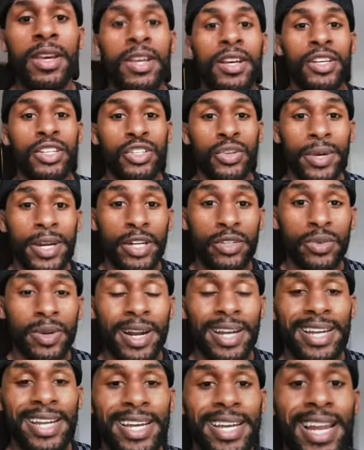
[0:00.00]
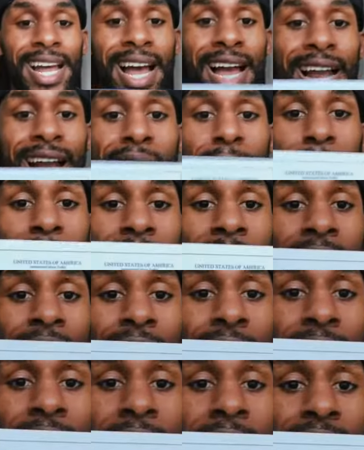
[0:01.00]
So here's what I did. I got my
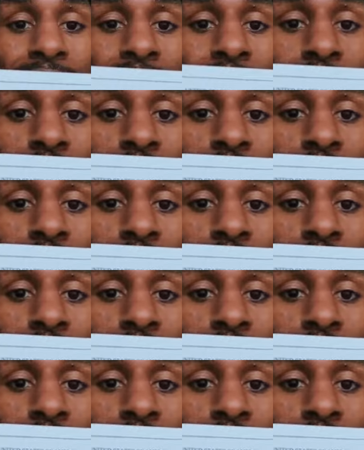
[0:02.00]
international